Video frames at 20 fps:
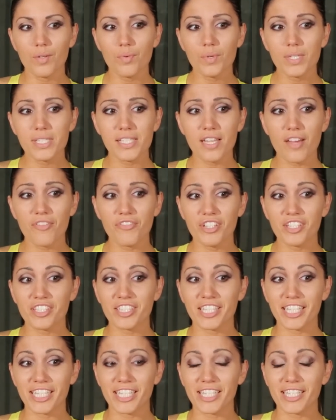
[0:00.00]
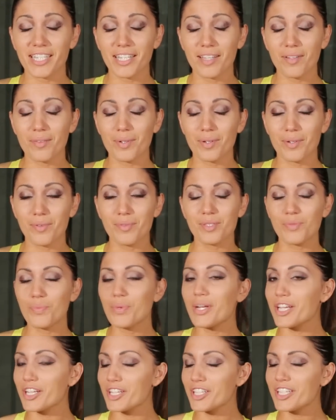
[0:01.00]
was definitely, it was
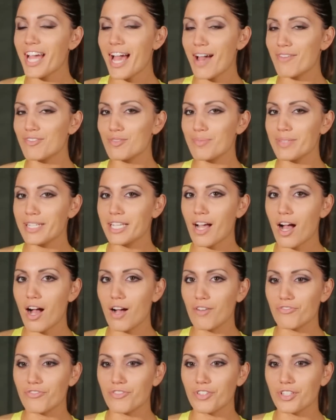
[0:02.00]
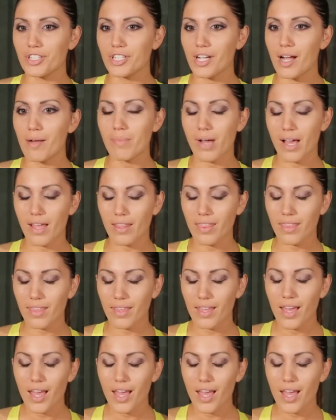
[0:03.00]
weird after being off for a month.